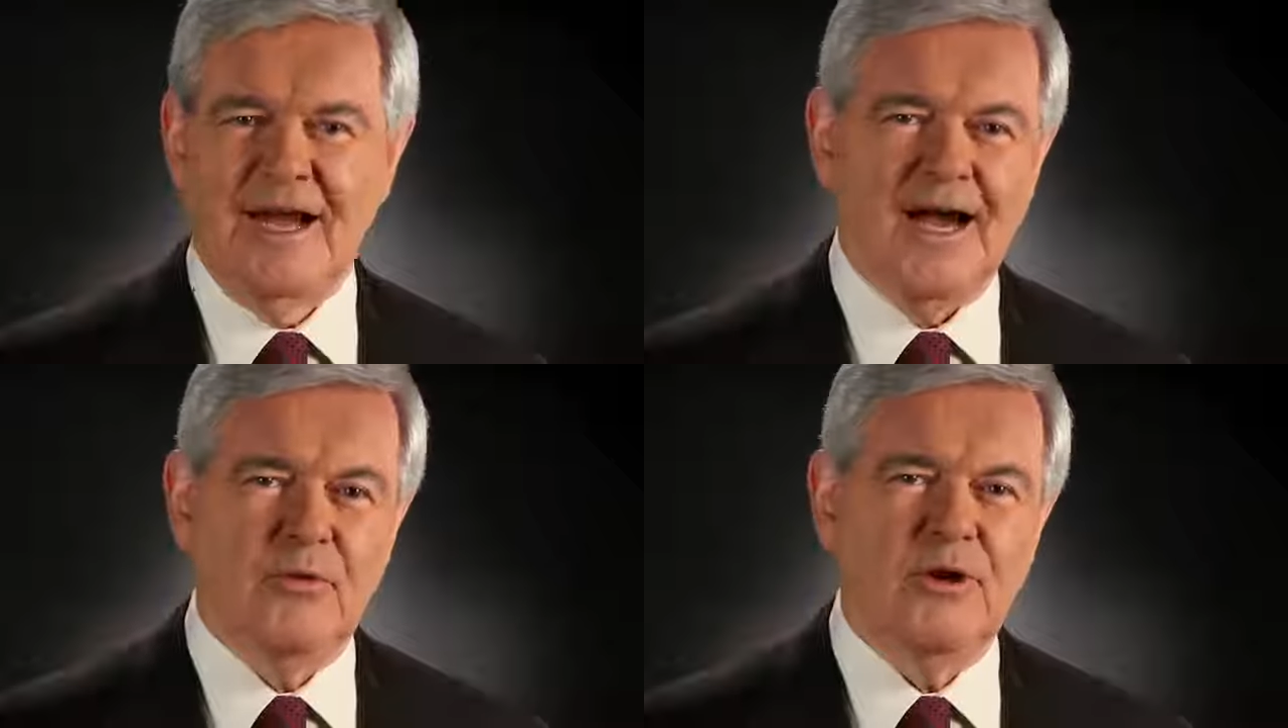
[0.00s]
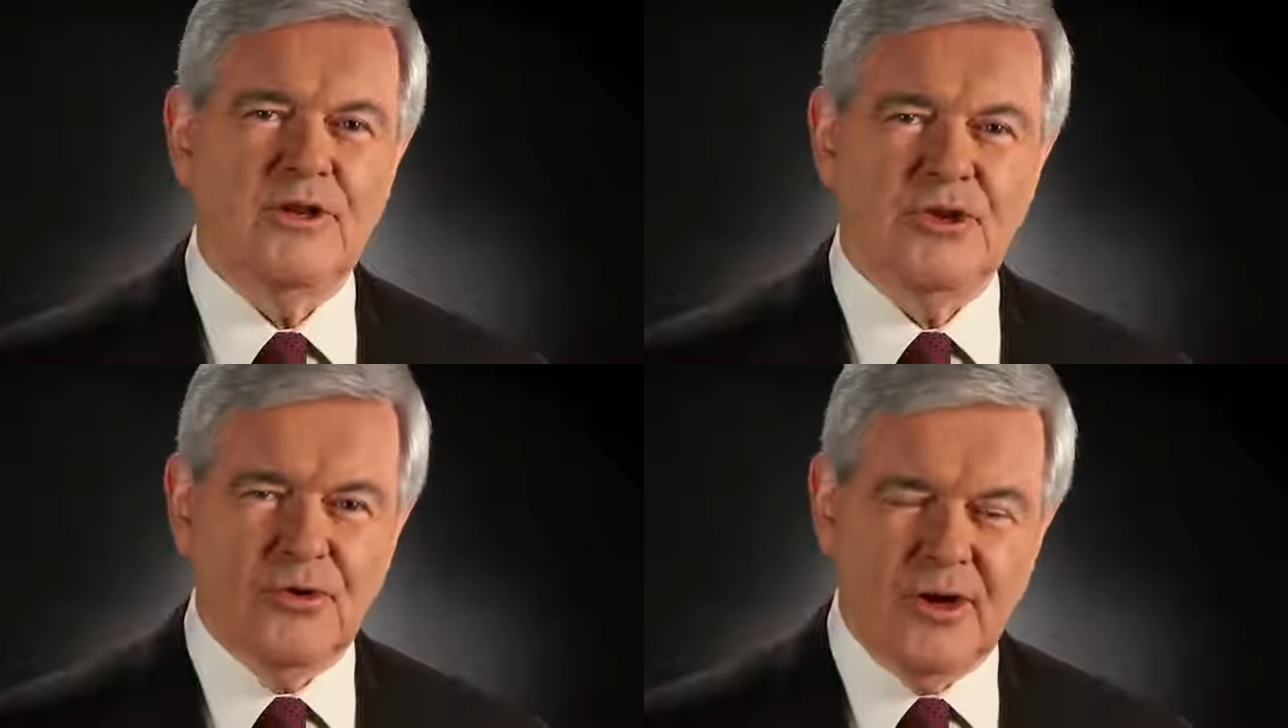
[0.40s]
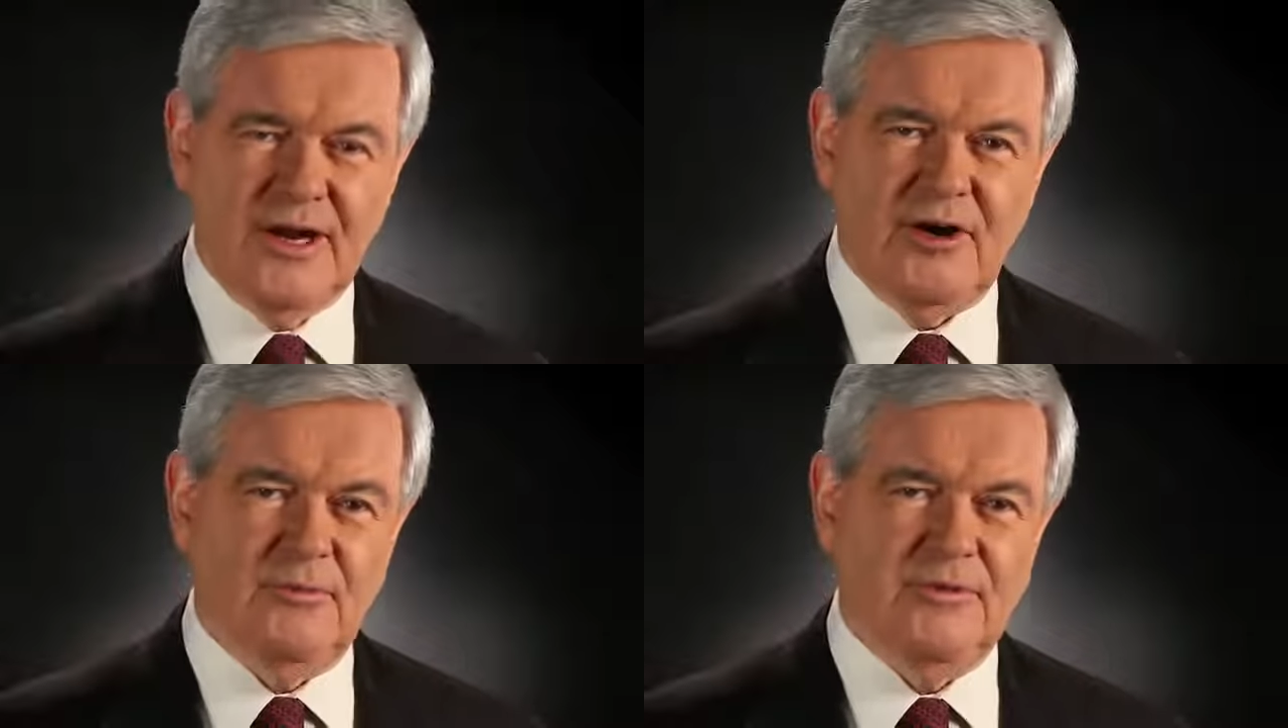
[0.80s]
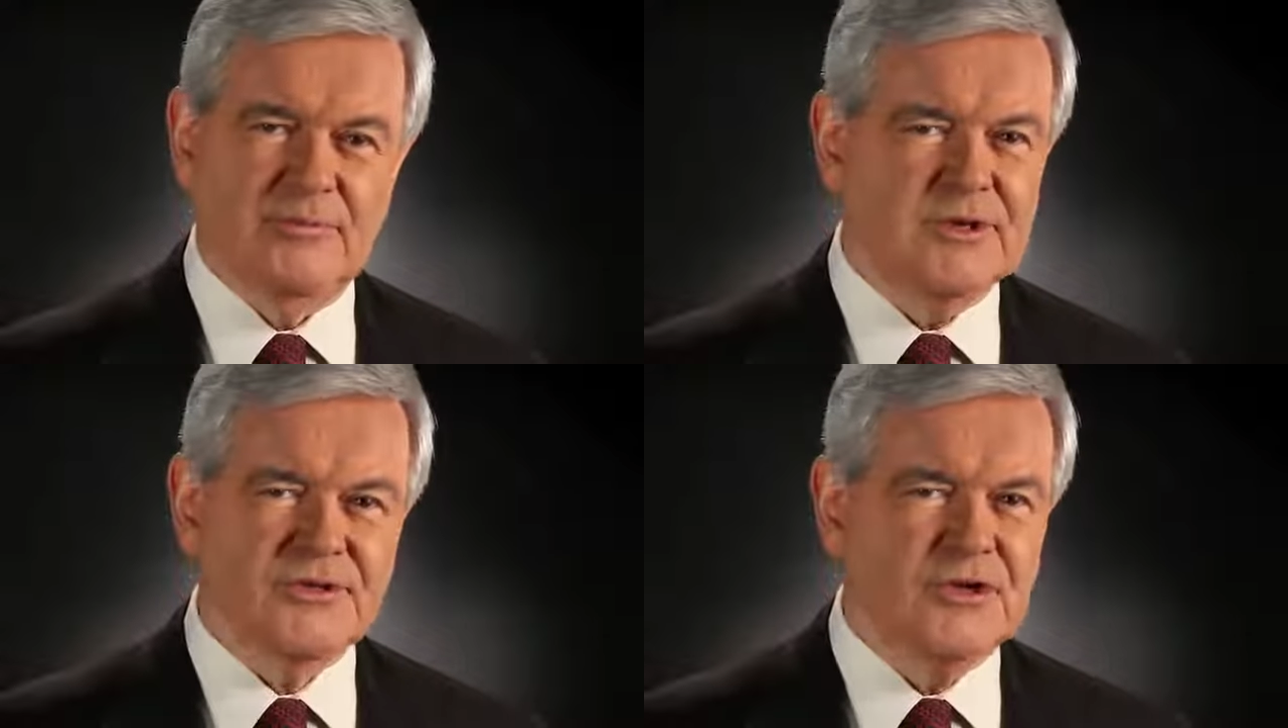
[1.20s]
I want your help
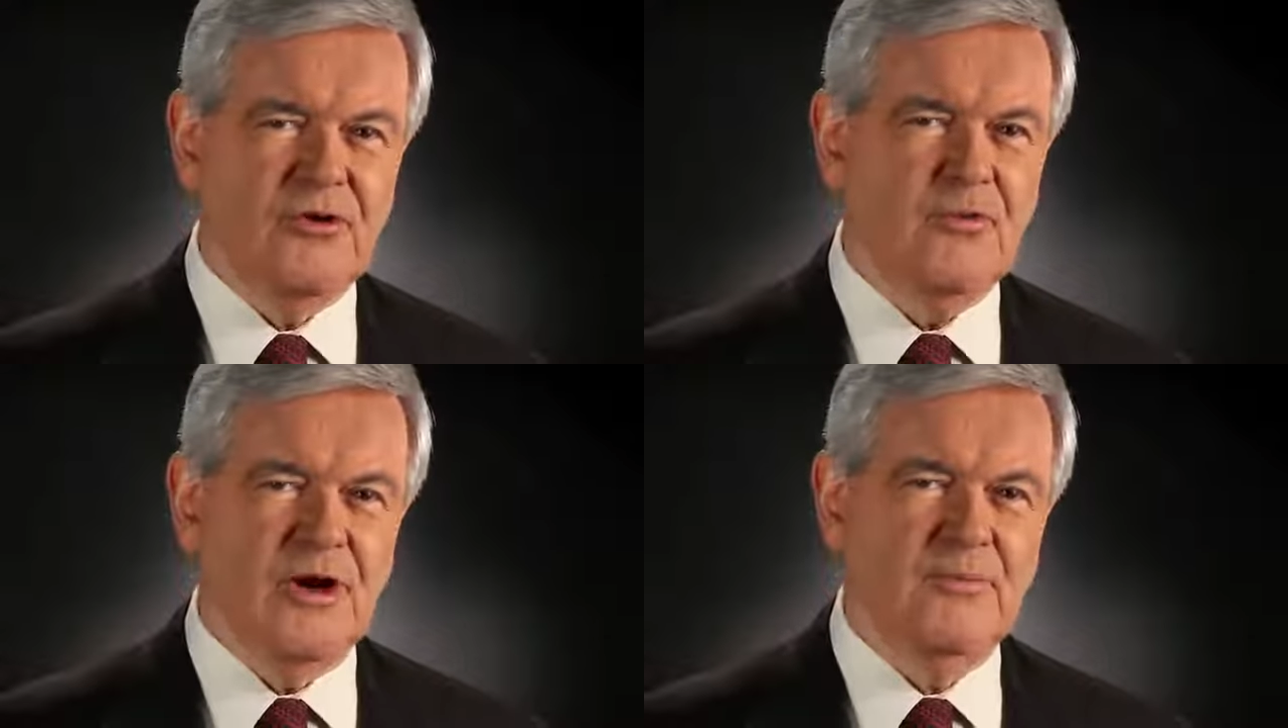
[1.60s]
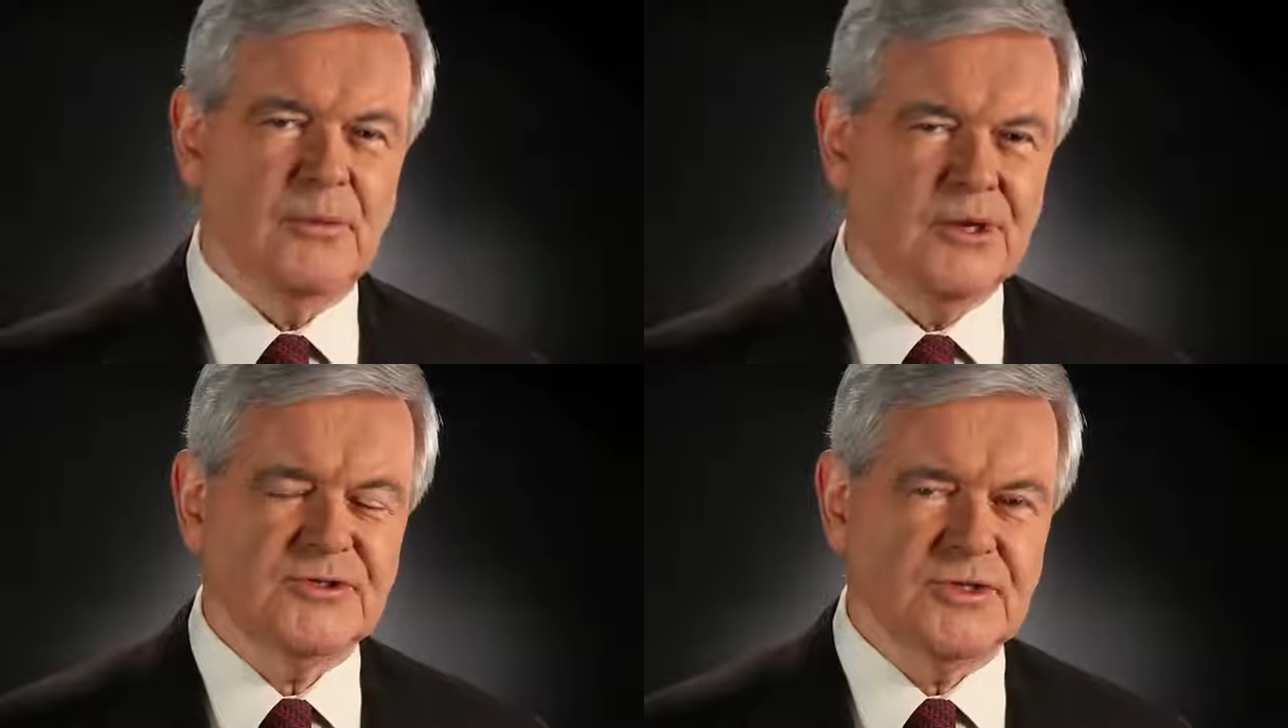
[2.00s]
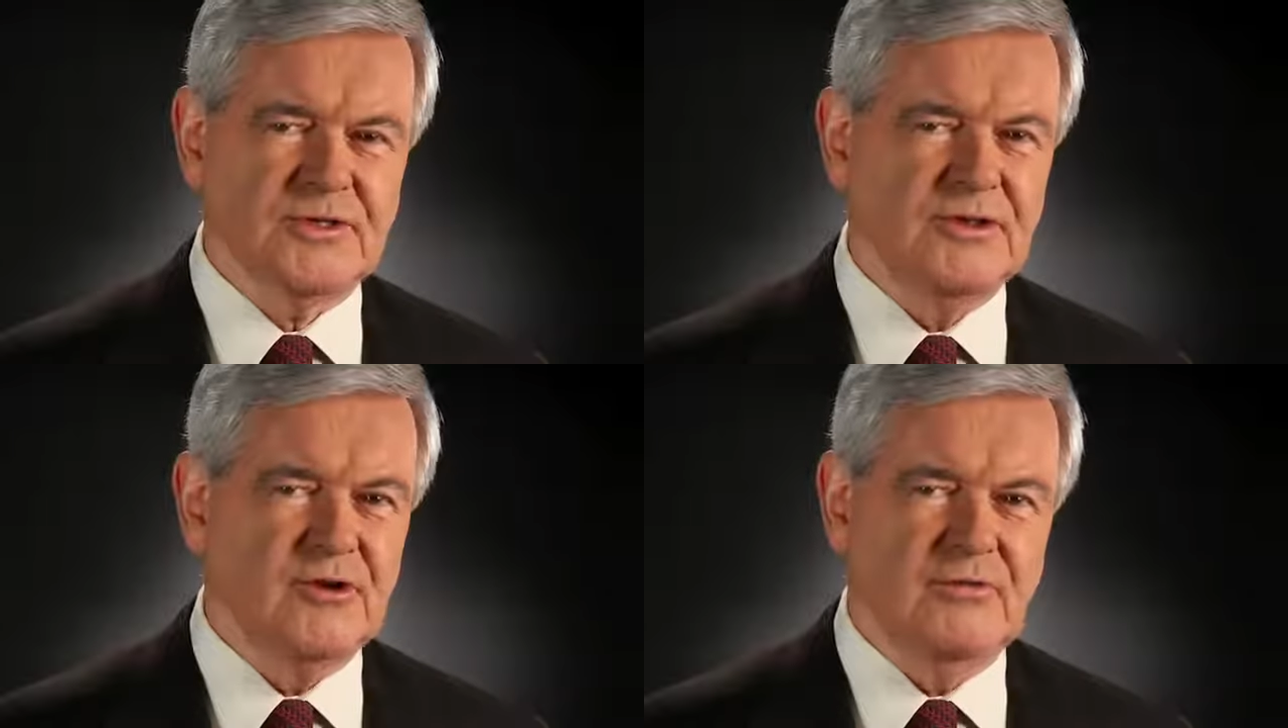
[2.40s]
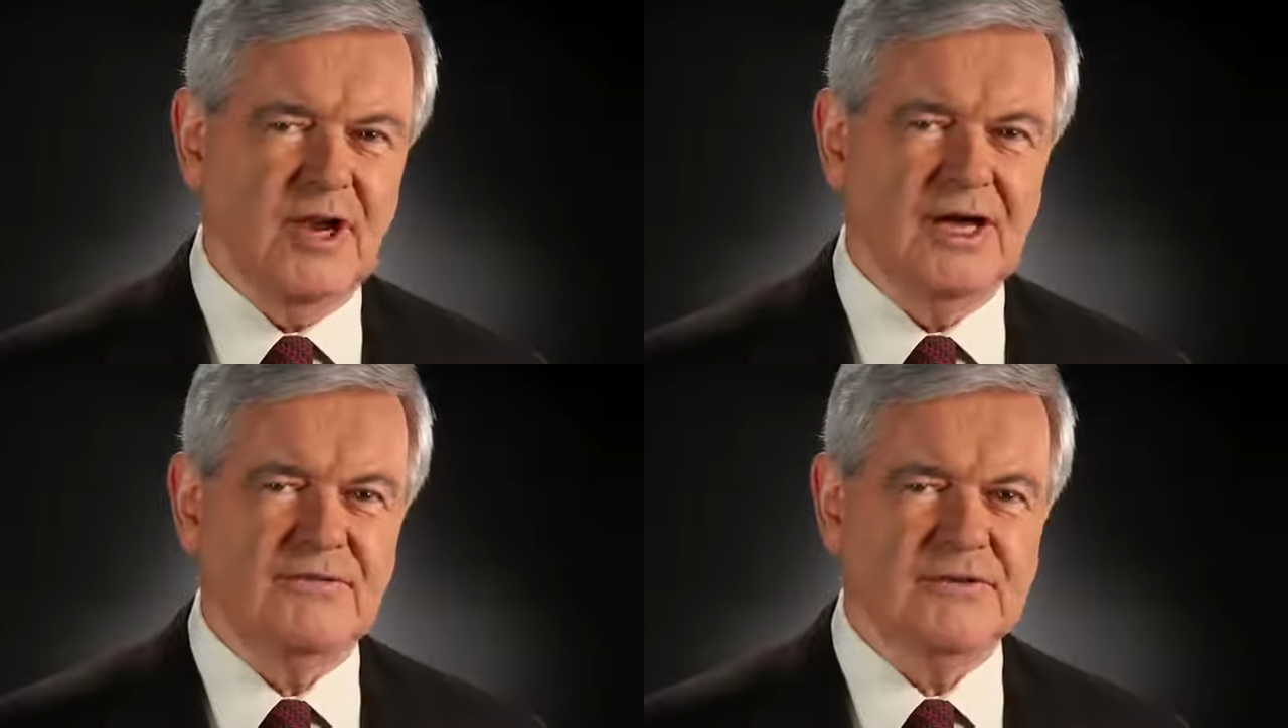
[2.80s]
because no one person in the Oval
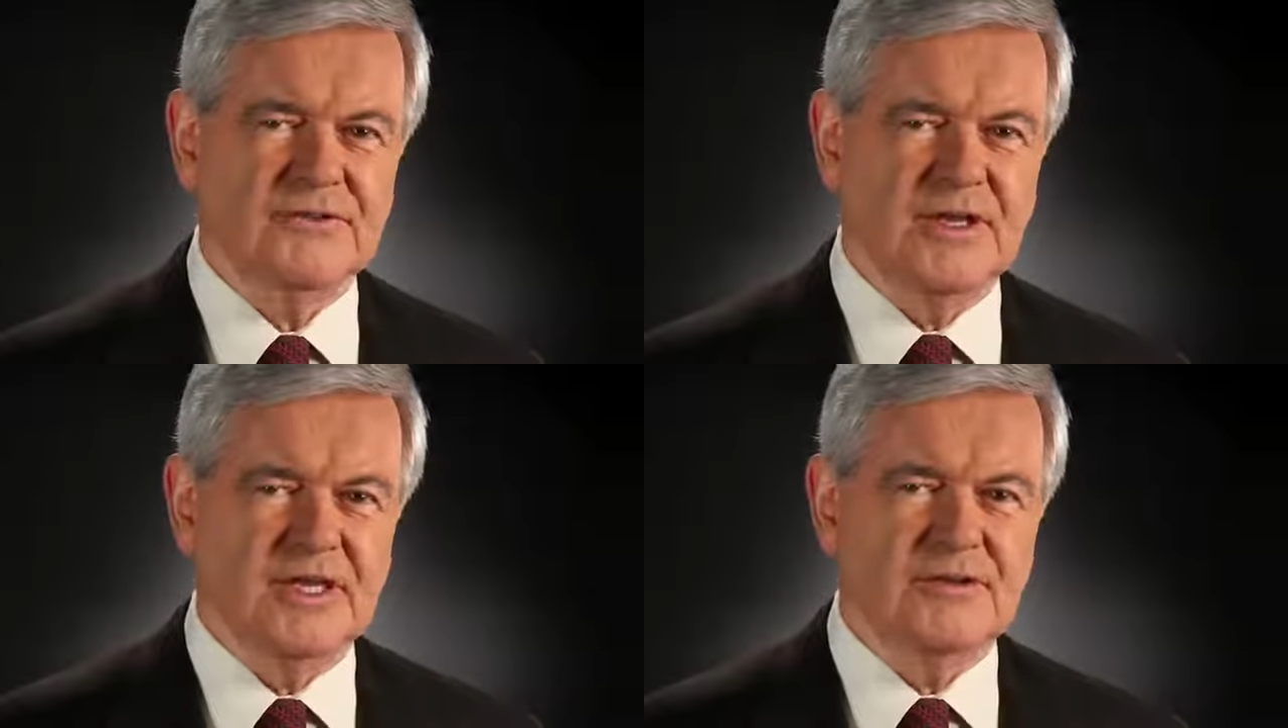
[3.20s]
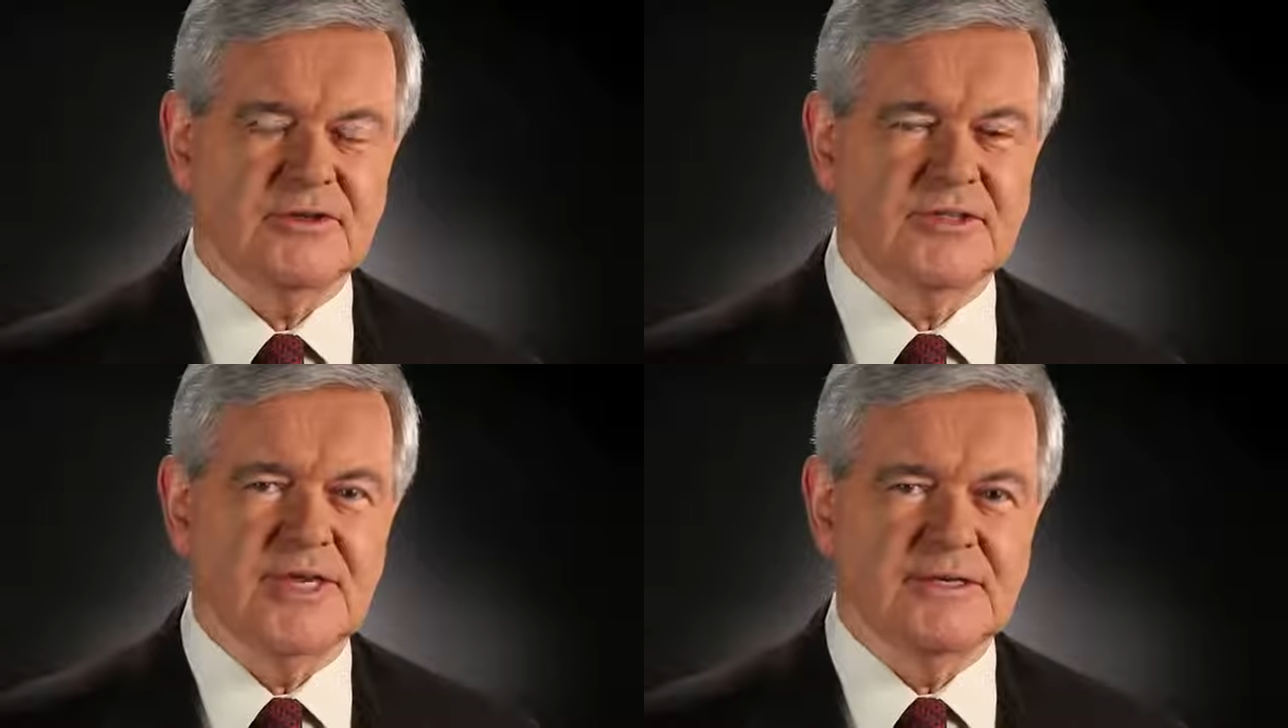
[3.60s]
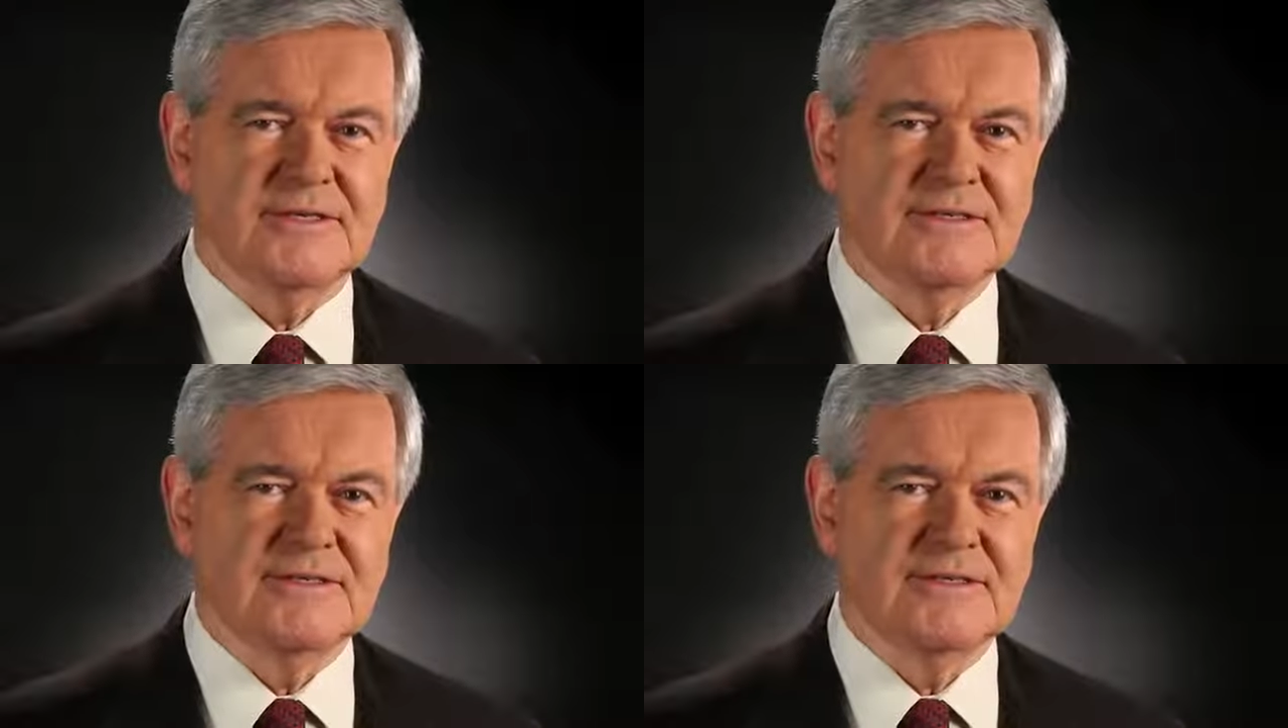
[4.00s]
Office can get this done.